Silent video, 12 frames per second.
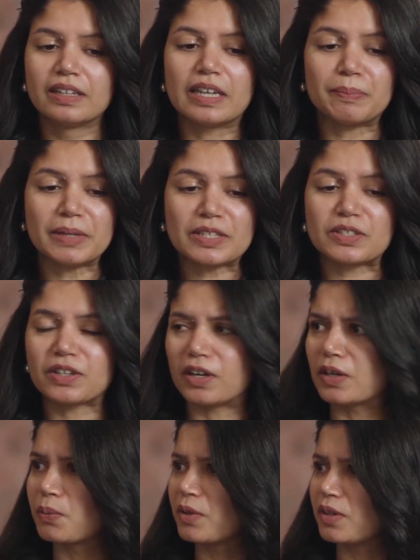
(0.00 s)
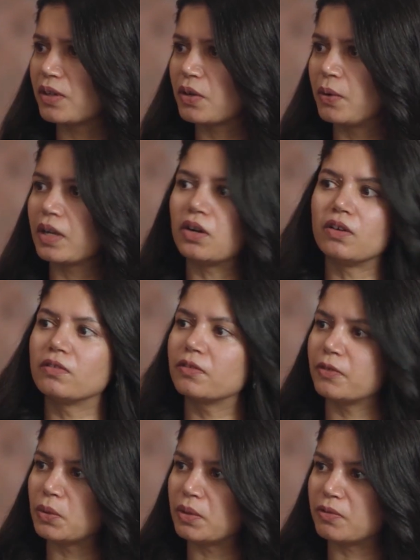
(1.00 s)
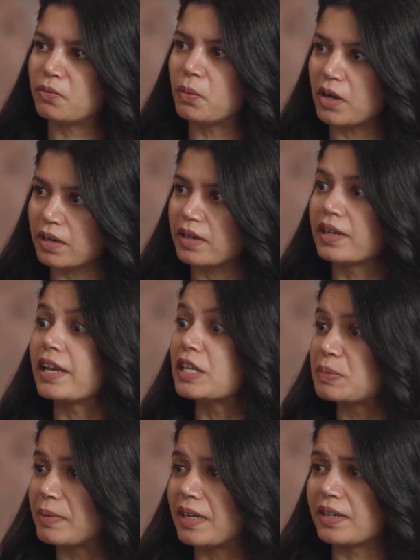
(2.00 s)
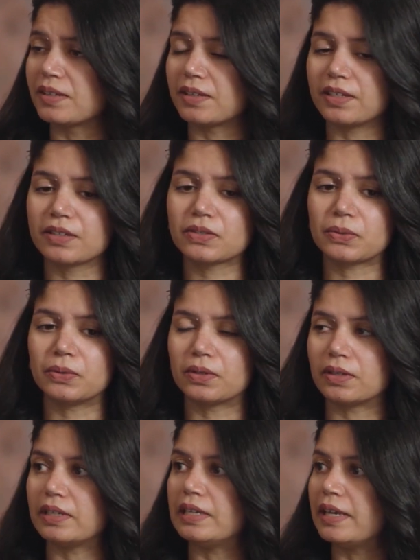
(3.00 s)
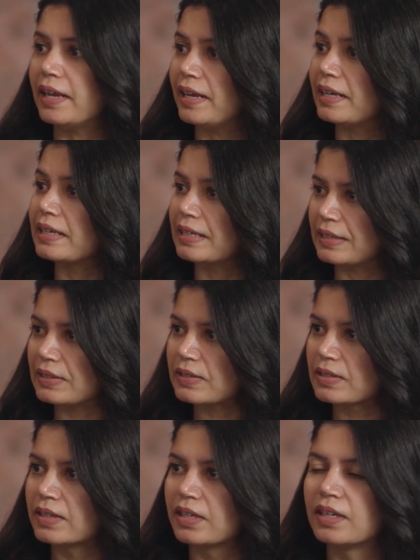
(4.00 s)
Let me start with a quick overview of what engagement analytics, or EA, is.